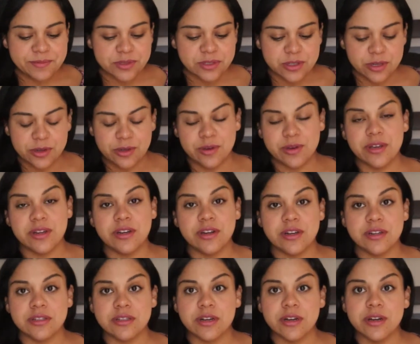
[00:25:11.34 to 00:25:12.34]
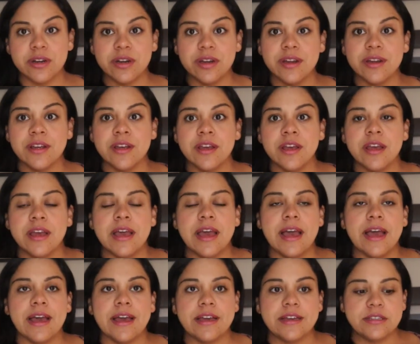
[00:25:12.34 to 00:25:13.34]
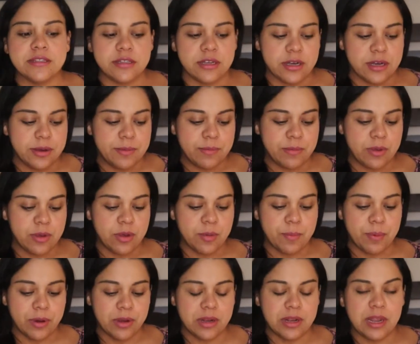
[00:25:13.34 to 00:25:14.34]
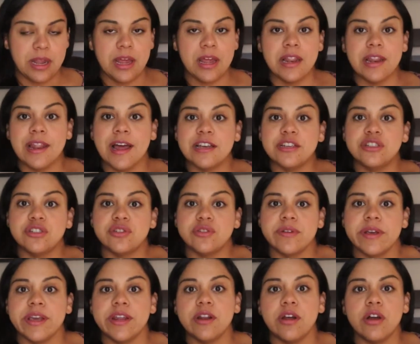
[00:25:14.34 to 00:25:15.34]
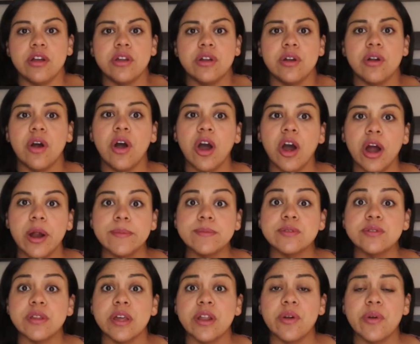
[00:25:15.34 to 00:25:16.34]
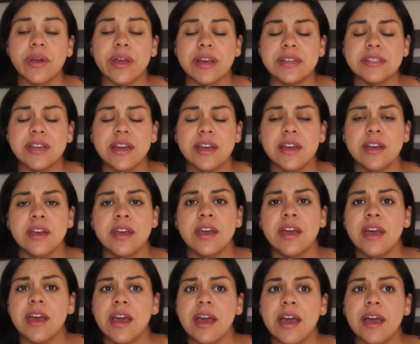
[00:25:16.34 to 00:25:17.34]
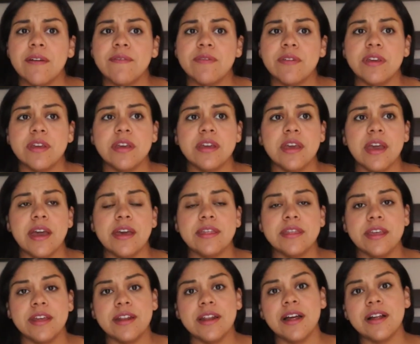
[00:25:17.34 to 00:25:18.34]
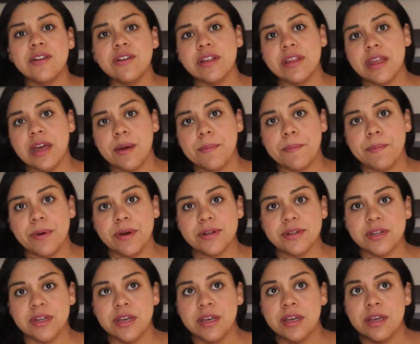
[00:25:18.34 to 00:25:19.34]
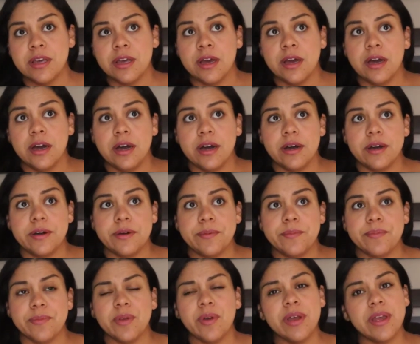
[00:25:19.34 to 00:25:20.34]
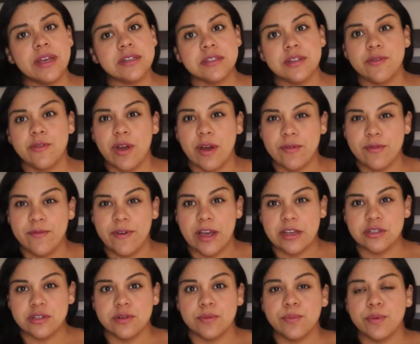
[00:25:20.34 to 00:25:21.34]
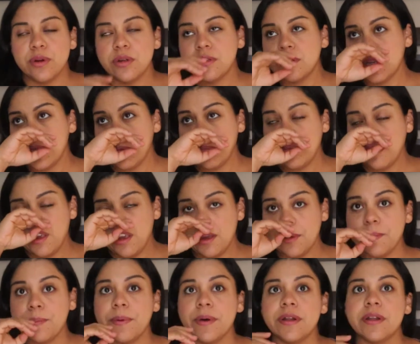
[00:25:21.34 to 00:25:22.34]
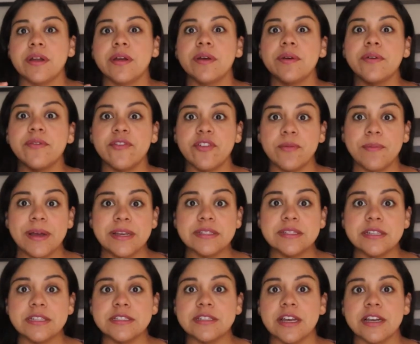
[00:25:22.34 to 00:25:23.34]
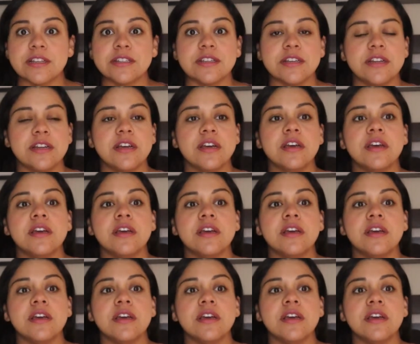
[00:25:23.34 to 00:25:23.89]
so you can nurse her, and you put less strain on your arms so they don't get heavy. And then not only that, but I guess if you have a vaginal birth, same thing, but for my C-section,